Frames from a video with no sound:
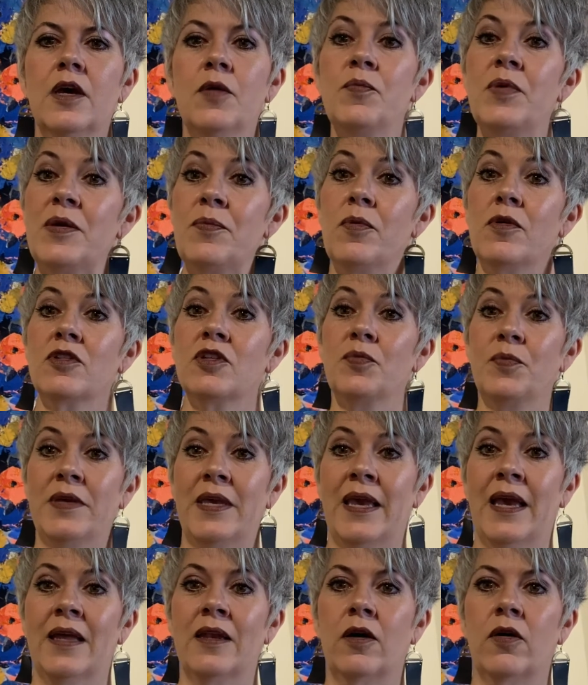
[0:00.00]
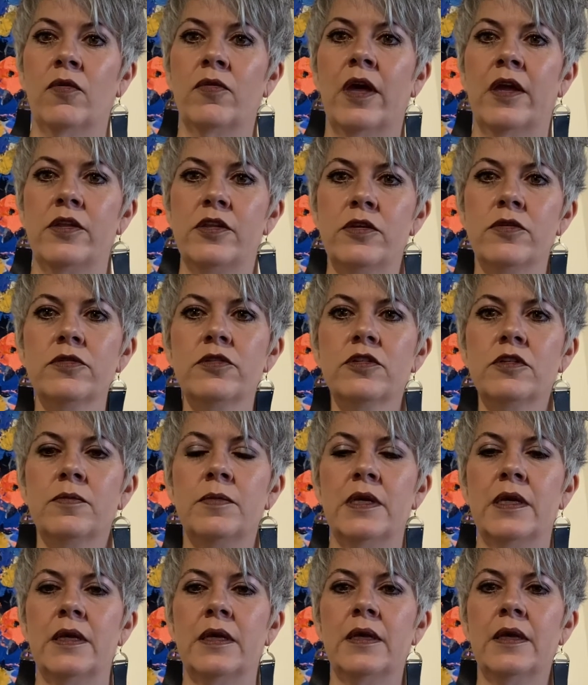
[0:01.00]
People's Piano that used to
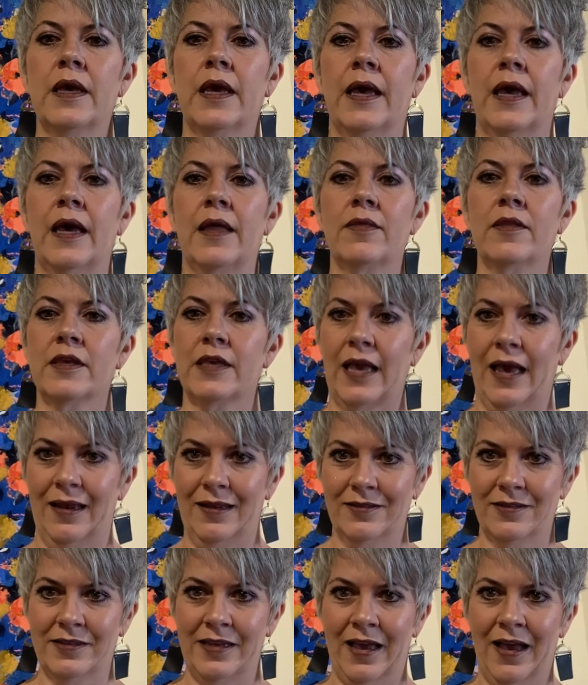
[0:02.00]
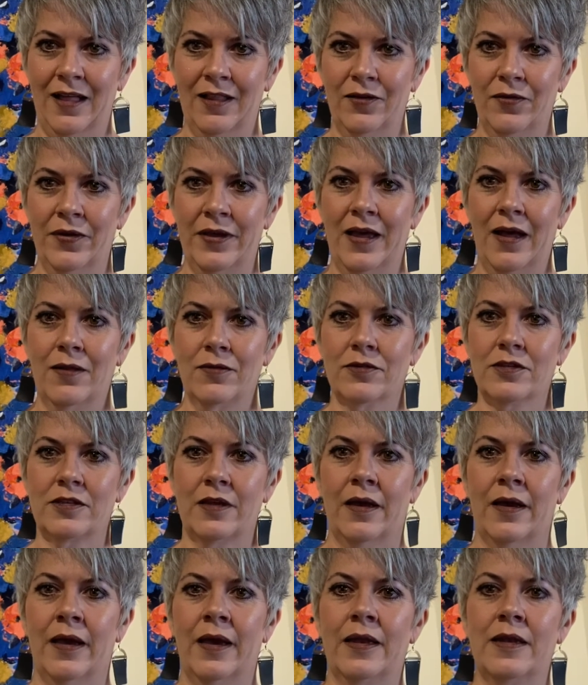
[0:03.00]
be at the Cadets Gallery
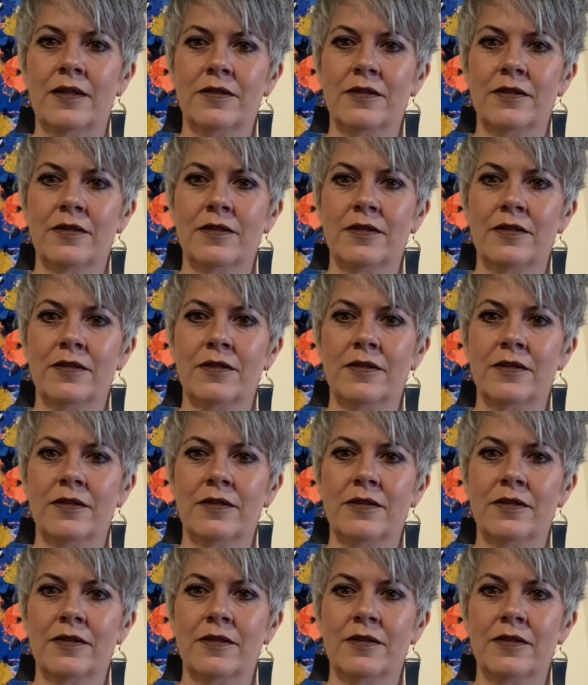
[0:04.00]
outside.